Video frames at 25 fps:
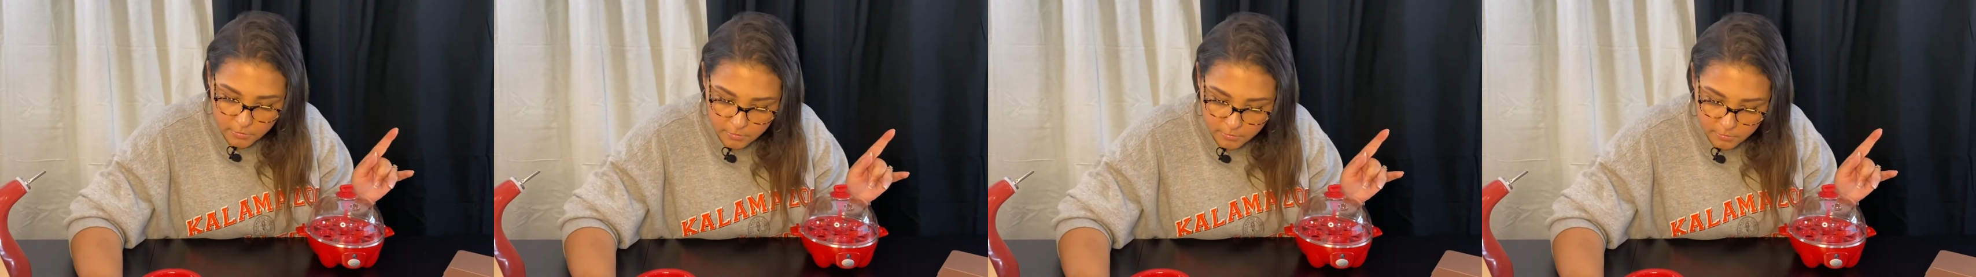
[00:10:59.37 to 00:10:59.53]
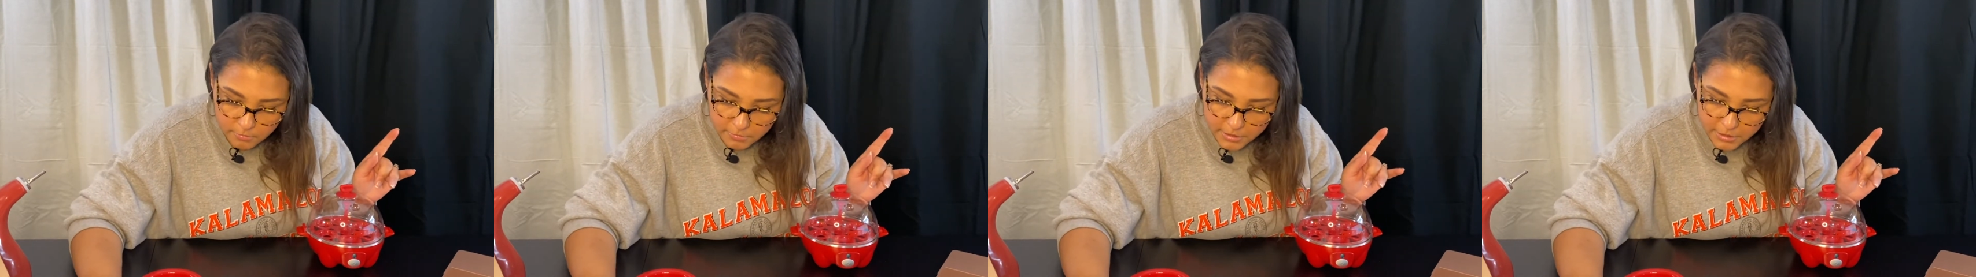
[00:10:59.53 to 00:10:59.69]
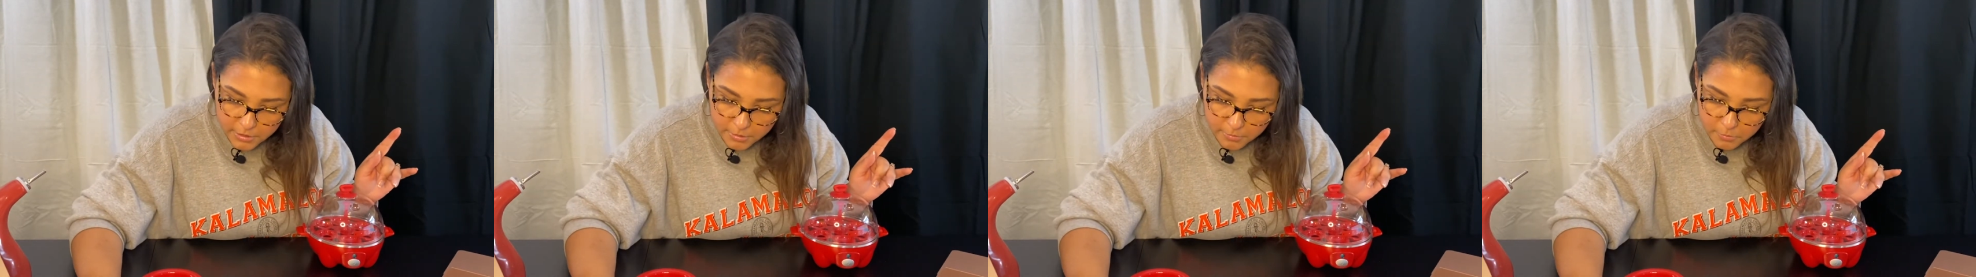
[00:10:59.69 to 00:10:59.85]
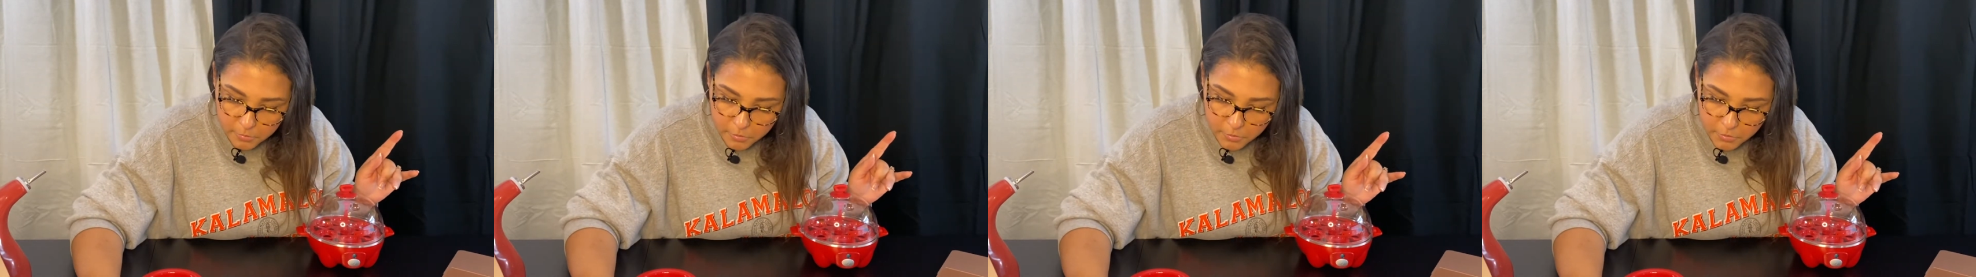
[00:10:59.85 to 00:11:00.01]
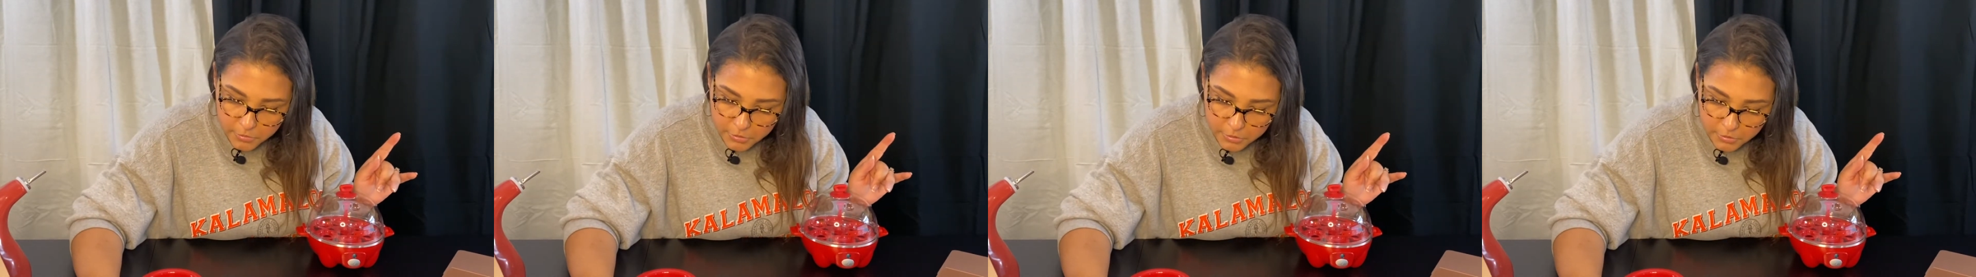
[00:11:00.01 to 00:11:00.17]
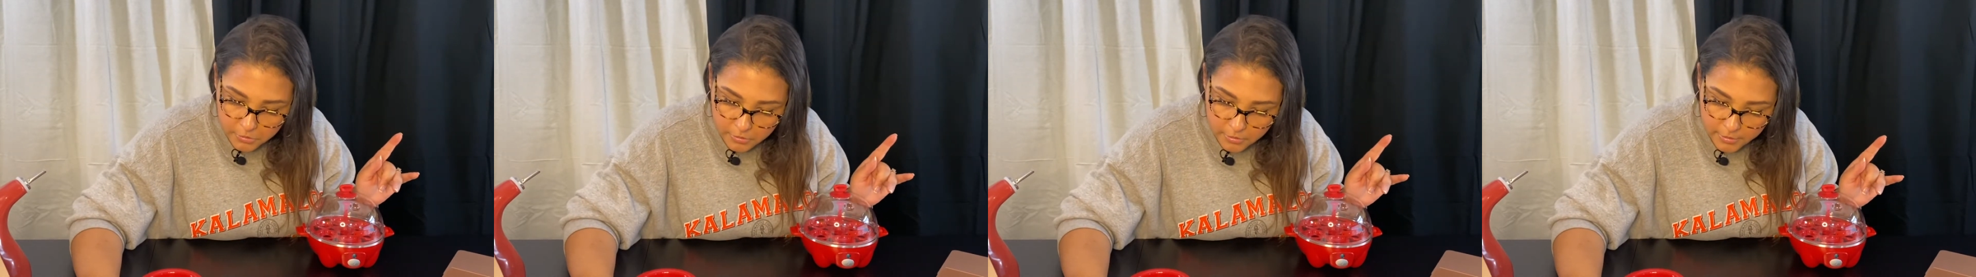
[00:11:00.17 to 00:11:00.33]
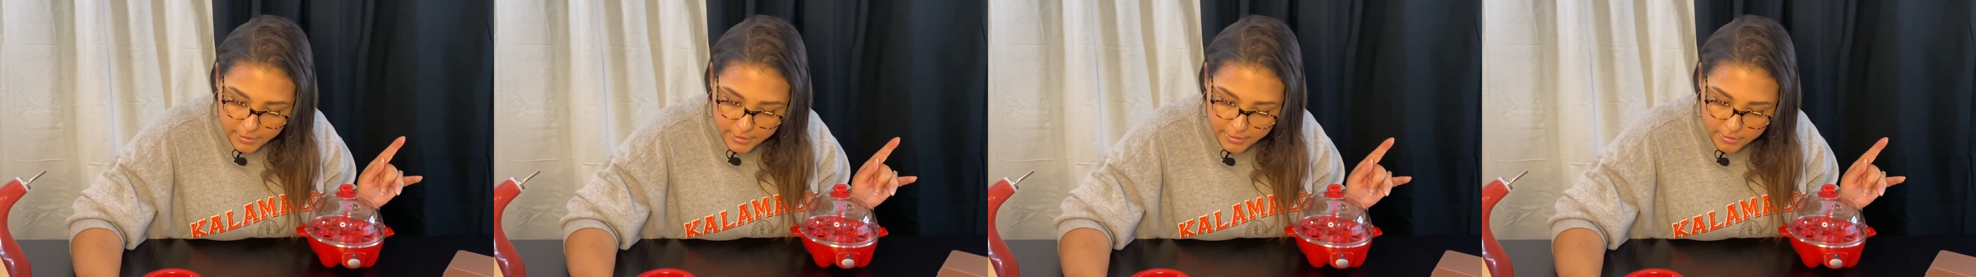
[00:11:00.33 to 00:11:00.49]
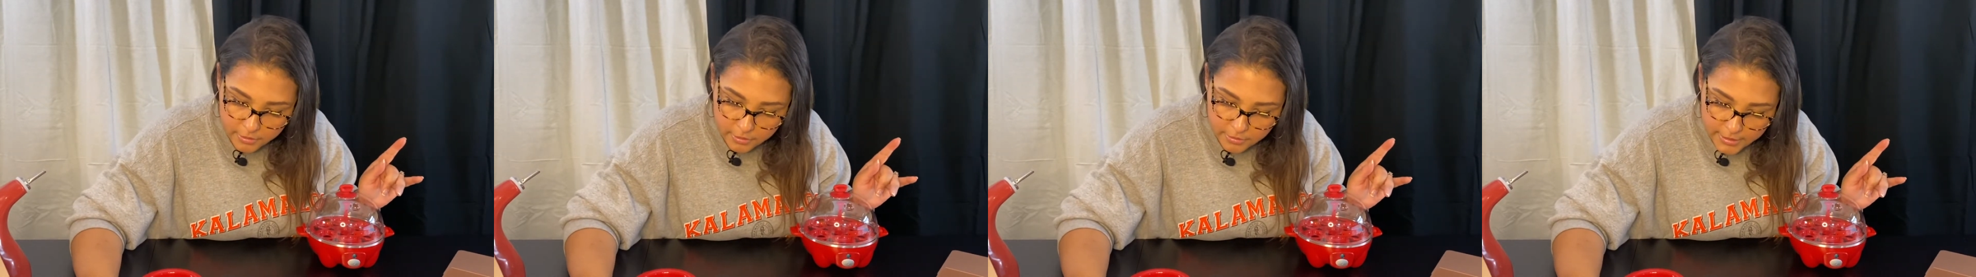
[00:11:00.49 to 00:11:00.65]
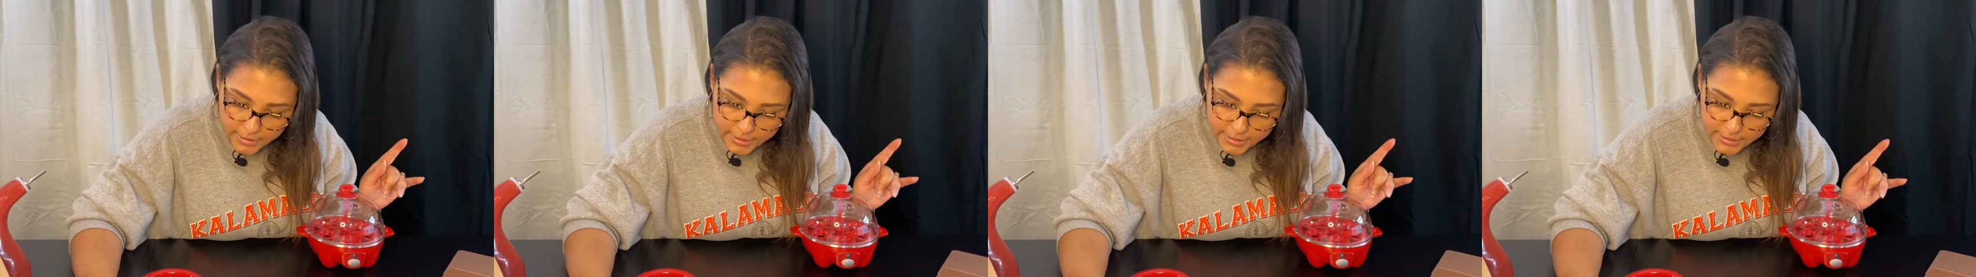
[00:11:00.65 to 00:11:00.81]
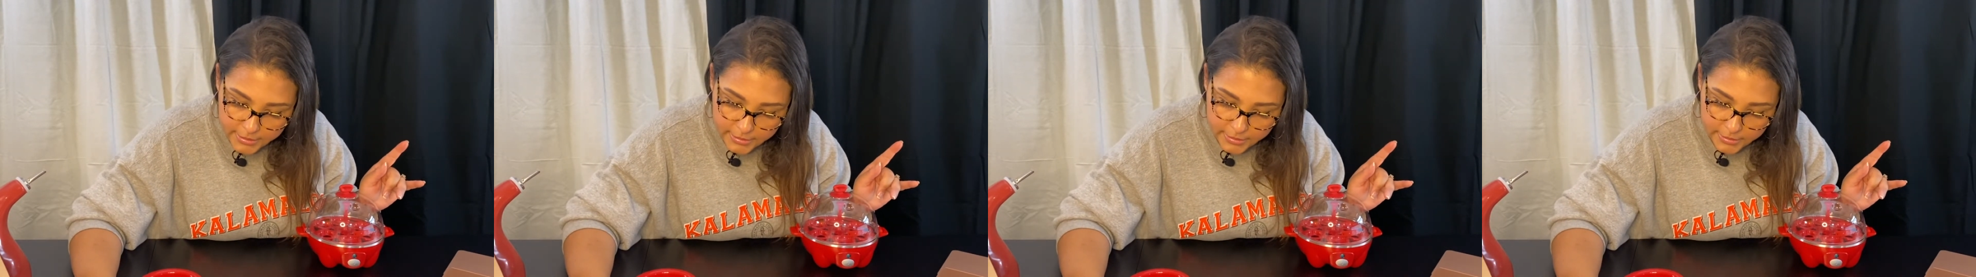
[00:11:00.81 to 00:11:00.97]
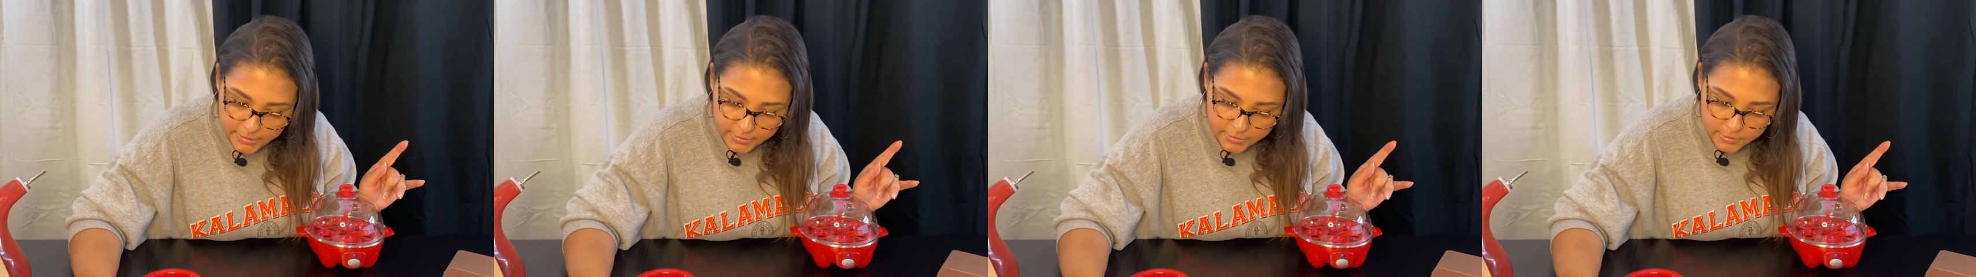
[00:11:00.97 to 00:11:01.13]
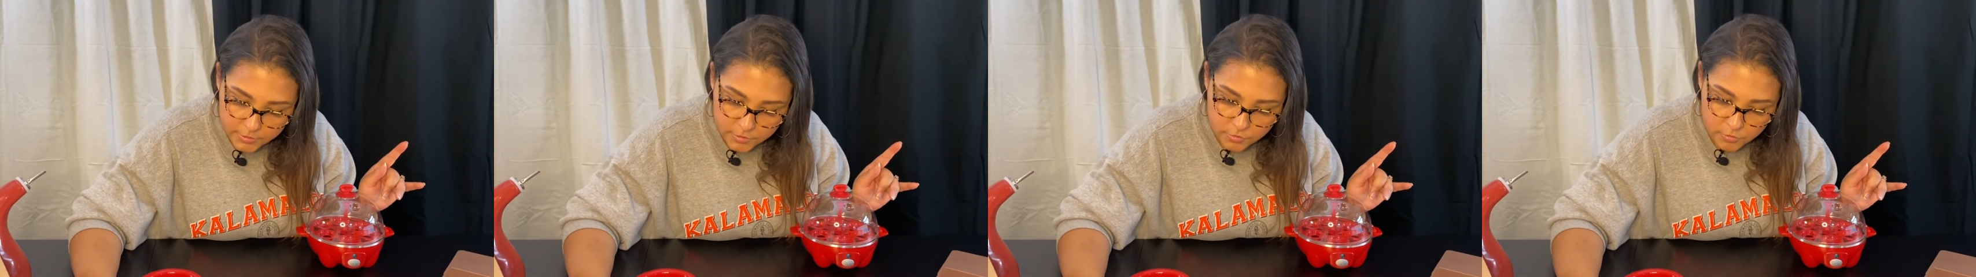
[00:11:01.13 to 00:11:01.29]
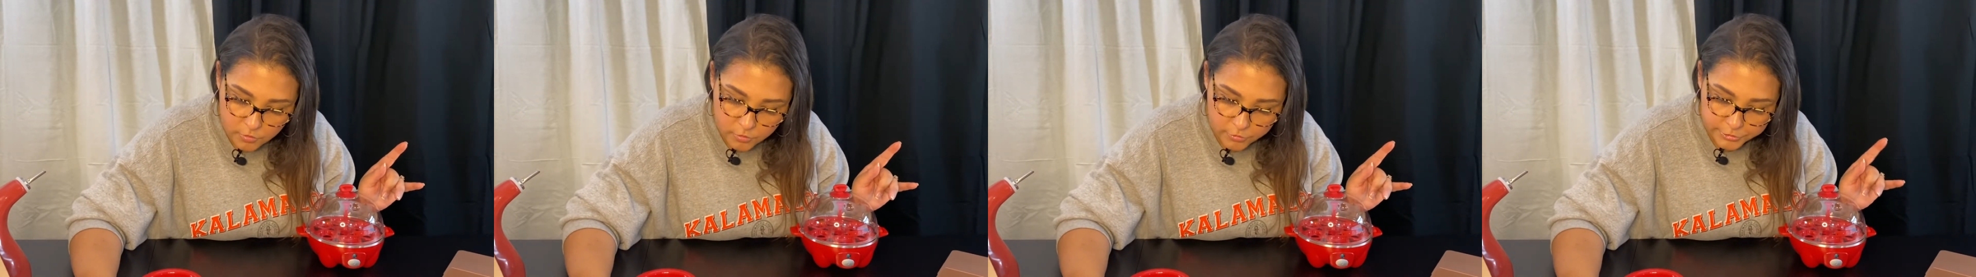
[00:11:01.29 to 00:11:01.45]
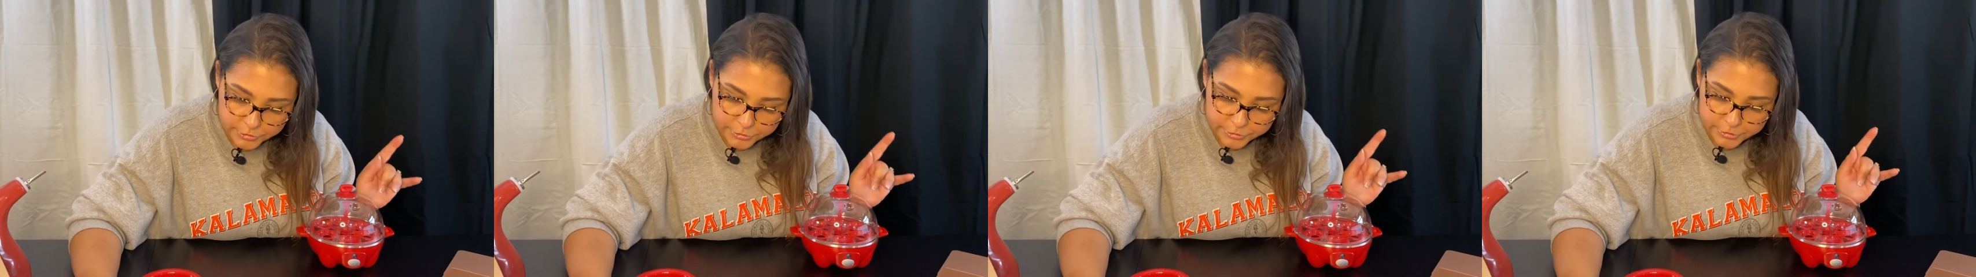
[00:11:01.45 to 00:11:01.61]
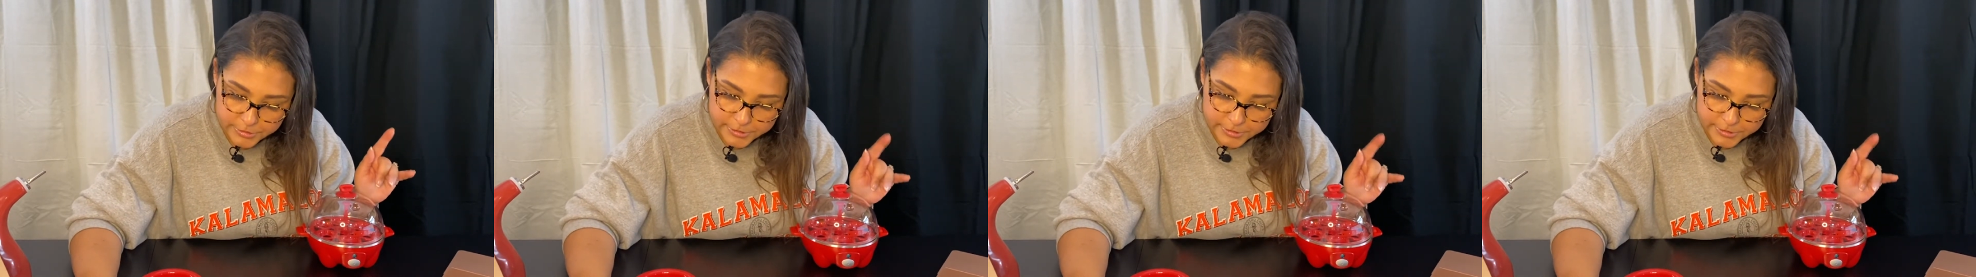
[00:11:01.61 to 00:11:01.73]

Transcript: medium boil, and that is going to